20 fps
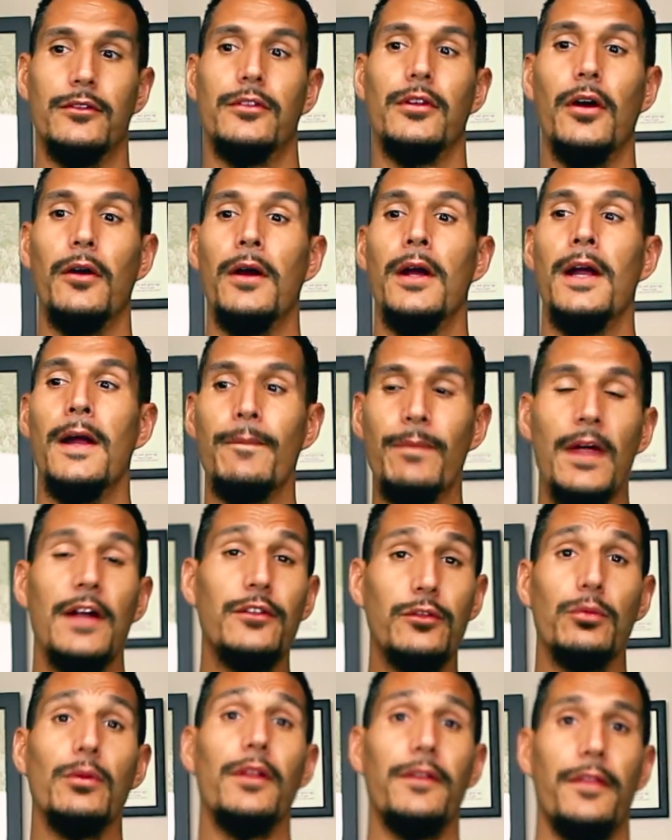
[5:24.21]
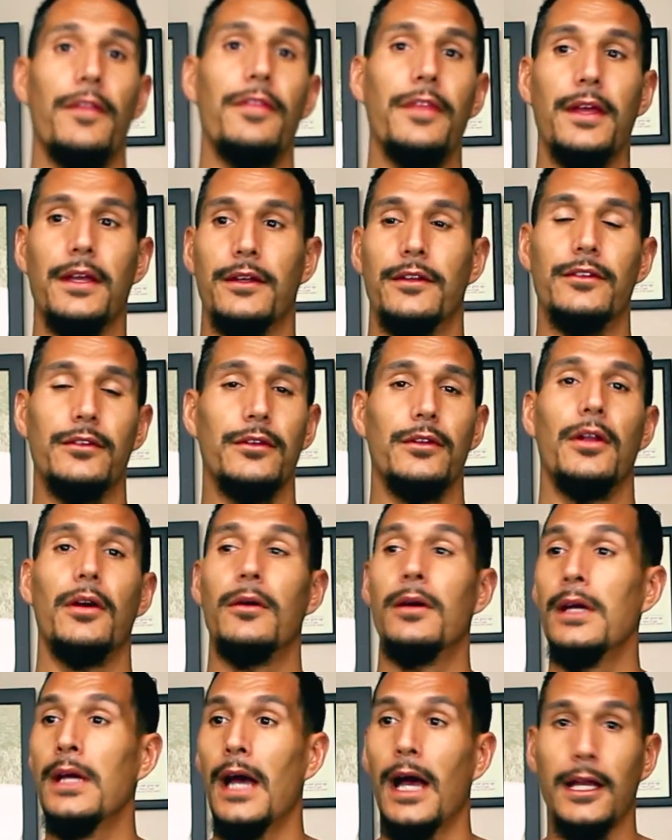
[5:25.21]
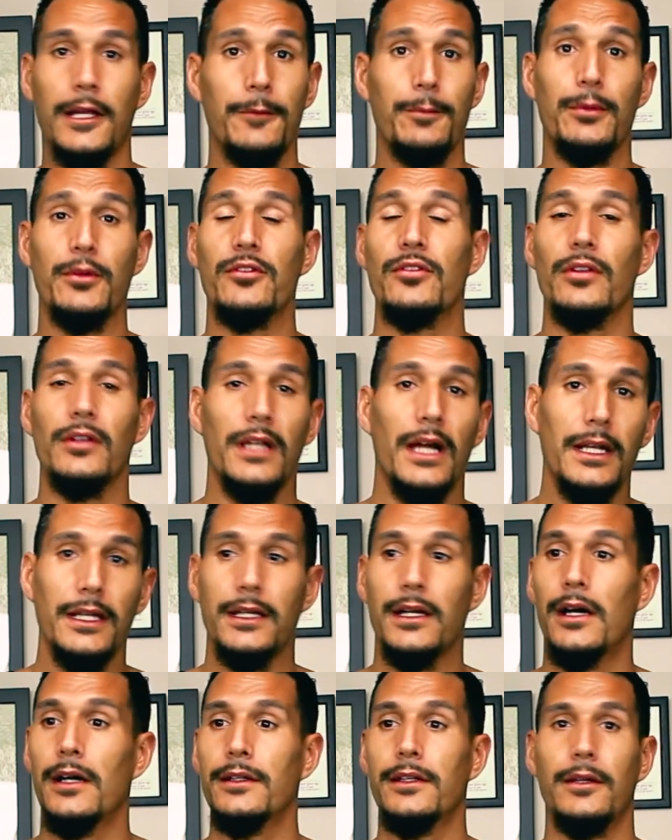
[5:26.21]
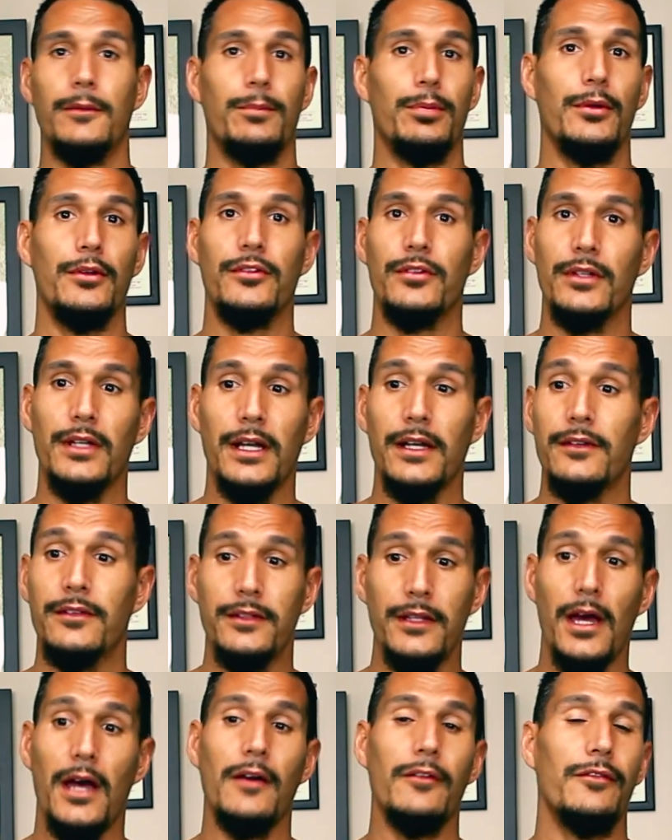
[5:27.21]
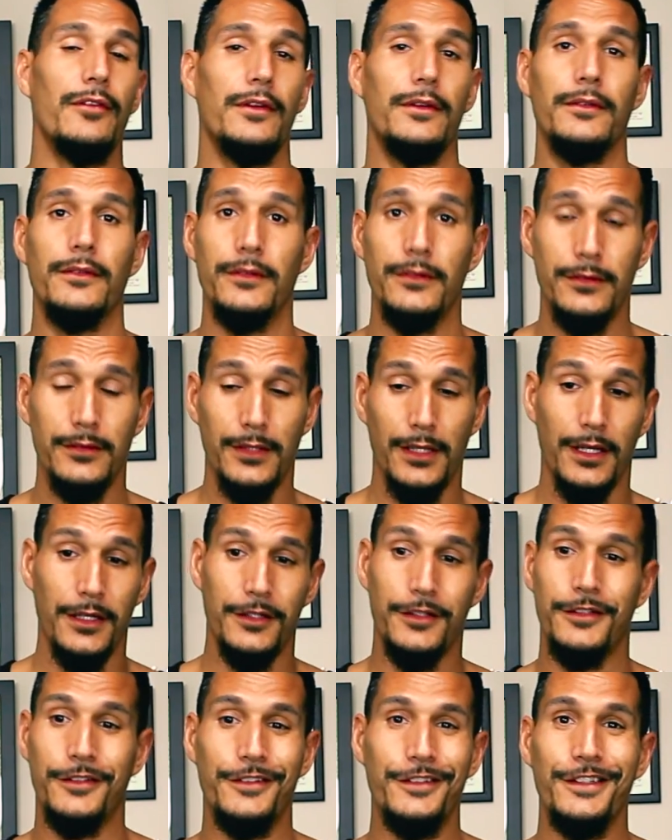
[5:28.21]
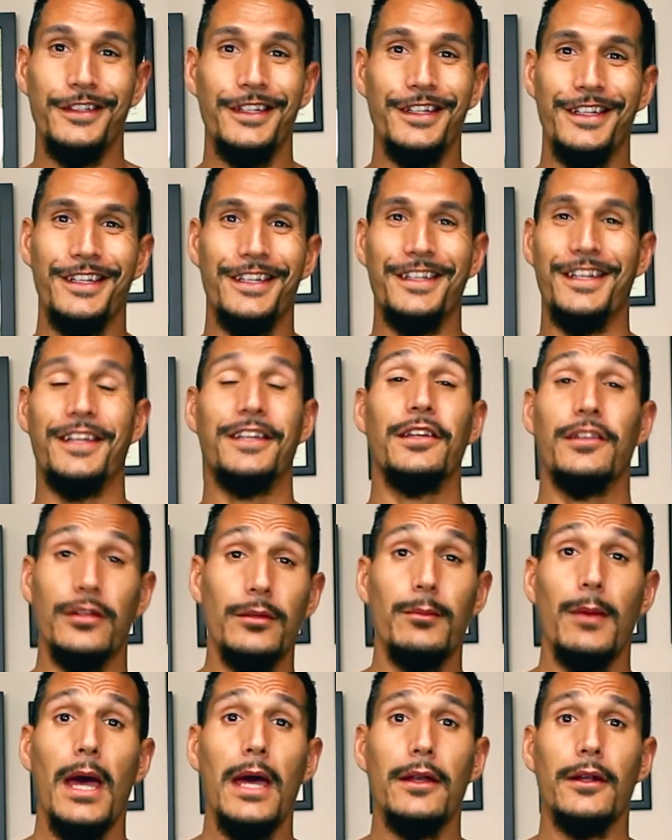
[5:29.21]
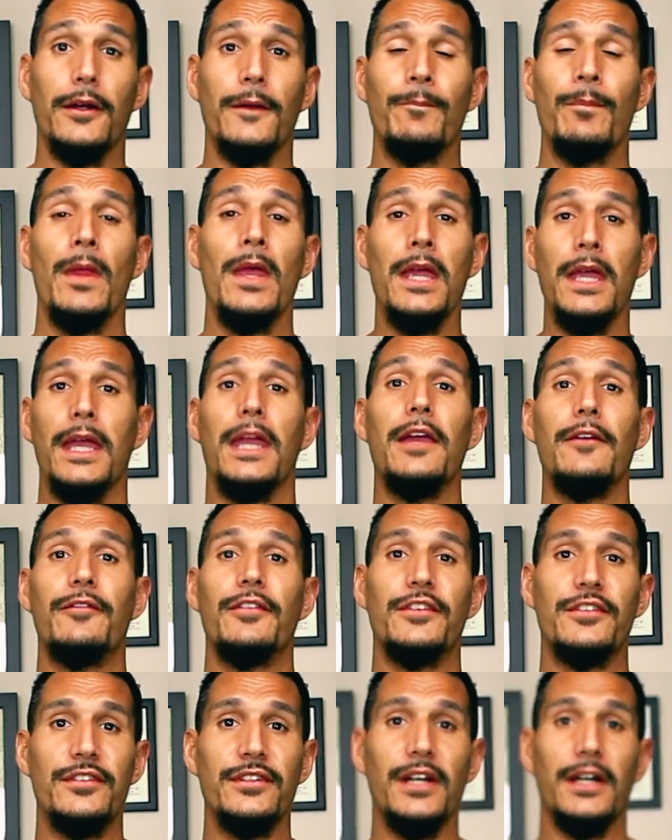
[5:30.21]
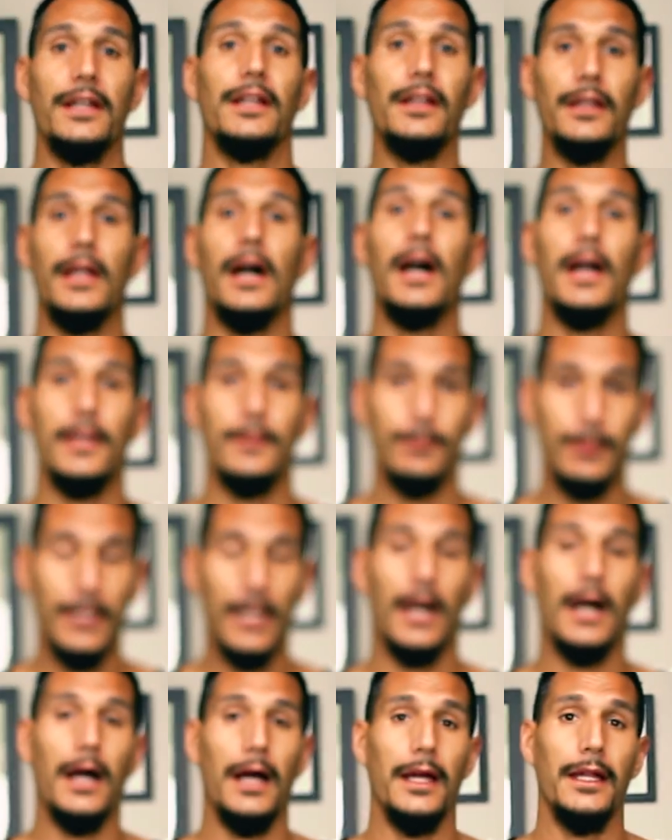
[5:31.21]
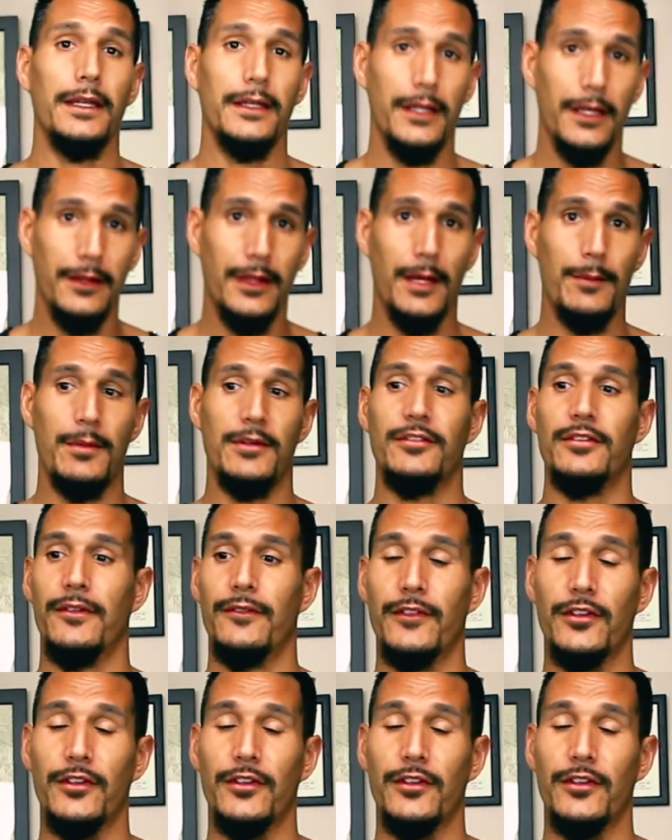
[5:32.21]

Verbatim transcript: So that's really the thing is you know I could produce a lot of content, produce a lot of stuff, and and it, it doesn't matter if it's not aligned behind that mission.